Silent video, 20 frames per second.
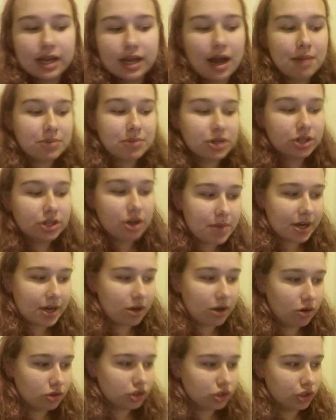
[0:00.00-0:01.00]
I'm gonna go make a
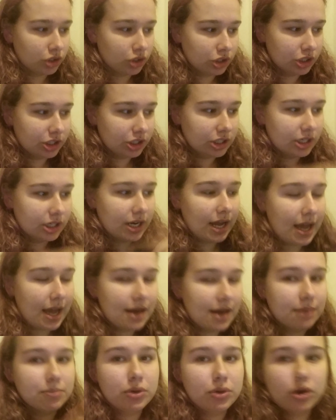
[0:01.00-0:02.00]
hot chocolate
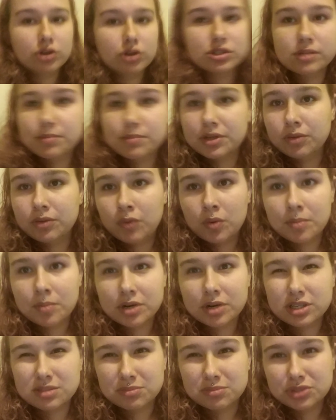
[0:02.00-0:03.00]
and put on something warmer
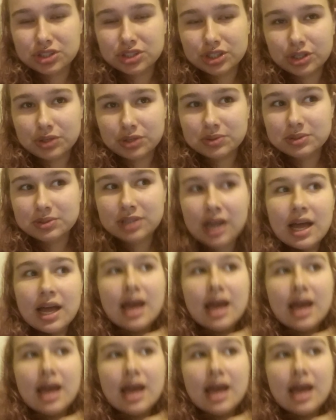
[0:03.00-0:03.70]
because I'm really cold.